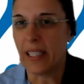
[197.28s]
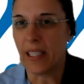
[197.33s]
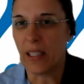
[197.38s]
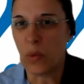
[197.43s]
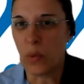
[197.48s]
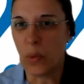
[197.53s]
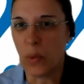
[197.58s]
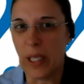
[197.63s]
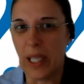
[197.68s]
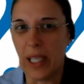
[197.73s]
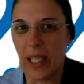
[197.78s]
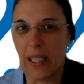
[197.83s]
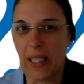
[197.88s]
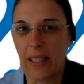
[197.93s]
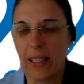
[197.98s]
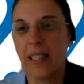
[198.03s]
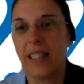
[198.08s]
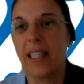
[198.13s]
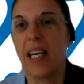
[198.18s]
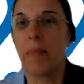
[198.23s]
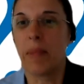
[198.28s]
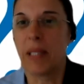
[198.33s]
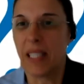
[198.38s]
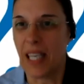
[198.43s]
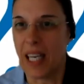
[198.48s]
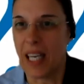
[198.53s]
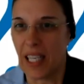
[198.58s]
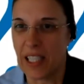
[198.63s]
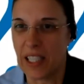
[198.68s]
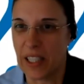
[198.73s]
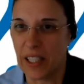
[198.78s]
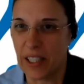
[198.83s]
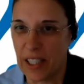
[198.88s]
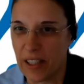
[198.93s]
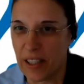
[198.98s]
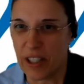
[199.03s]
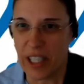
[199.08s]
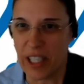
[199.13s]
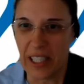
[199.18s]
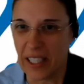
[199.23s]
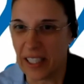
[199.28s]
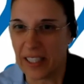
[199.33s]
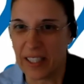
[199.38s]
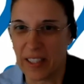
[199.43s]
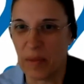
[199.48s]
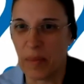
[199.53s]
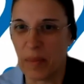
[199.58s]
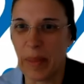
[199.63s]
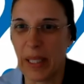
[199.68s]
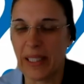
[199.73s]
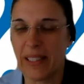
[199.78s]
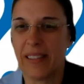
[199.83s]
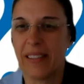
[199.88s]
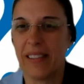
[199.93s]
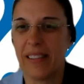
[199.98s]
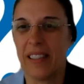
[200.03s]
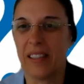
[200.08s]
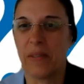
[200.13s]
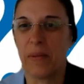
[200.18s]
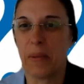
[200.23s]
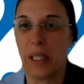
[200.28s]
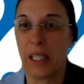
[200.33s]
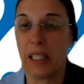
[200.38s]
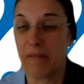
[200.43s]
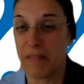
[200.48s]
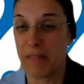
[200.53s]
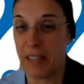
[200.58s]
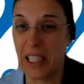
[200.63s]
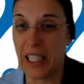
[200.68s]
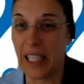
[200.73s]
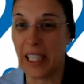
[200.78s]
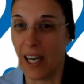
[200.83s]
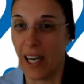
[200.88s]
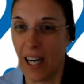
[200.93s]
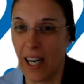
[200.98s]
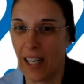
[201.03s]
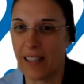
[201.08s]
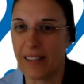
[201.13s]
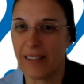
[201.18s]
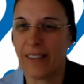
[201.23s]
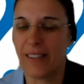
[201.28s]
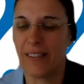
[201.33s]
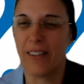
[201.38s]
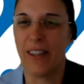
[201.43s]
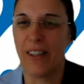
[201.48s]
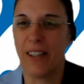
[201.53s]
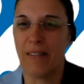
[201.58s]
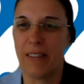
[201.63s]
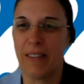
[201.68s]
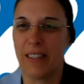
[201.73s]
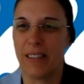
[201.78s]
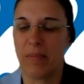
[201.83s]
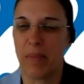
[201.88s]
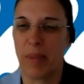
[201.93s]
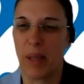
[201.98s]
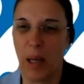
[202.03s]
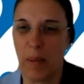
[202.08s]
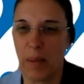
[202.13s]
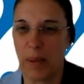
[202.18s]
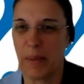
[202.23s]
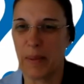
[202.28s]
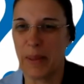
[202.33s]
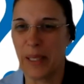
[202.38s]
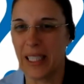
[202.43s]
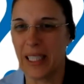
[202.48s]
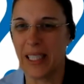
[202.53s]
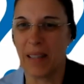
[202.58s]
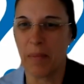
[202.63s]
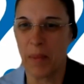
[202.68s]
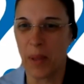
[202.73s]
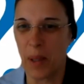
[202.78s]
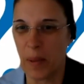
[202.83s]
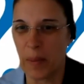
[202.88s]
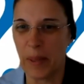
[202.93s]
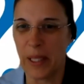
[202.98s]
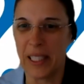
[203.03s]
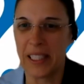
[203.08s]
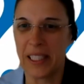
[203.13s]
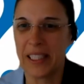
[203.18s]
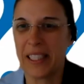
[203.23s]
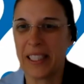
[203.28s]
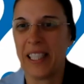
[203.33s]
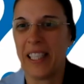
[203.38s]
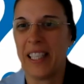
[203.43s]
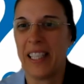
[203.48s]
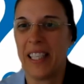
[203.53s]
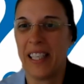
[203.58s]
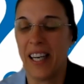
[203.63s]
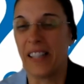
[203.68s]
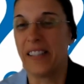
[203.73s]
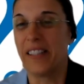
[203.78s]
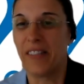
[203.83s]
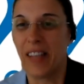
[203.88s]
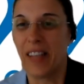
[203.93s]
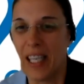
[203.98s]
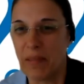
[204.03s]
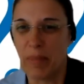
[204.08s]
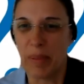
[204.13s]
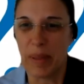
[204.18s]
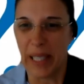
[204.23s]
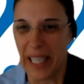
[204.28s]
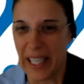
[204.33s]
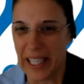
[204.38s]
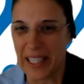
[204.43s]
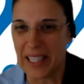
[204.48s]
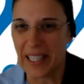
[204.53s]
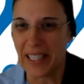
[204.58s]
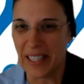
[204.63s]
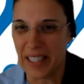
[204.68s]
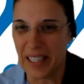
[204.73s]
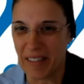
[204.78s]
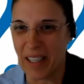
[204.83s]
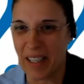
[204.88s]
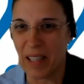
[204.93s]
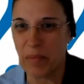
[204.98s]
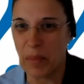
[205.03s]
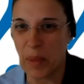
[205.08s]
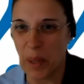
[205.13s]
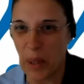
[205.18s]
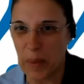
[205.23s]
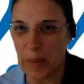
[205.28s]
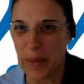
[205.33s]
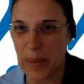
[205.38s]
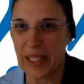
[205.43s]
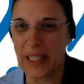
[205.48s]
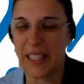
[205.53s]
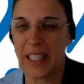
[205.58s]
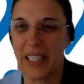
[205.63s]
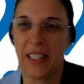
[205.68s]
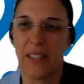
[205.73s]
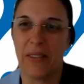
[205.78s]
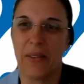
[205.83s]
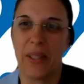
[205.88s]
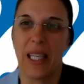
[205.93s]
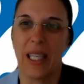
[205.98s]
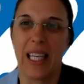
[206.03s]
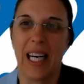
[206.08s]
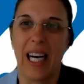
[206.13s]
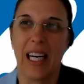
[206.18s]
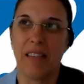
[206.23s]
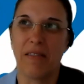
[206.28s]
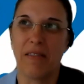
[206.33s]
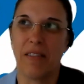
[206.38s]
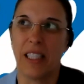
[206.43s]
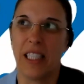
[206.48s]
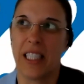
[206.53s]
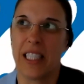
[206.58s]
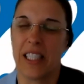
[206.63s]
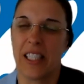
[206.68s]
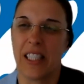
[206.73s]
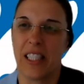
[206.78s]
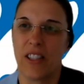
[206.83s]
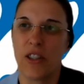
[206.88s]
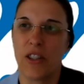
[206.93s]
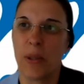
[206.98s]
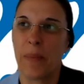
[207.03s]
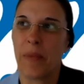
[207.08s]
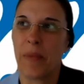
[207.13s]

where stem cells and regenerative medicines were really hot. So I was probably in the moment at the right place at the right moment in doing that research.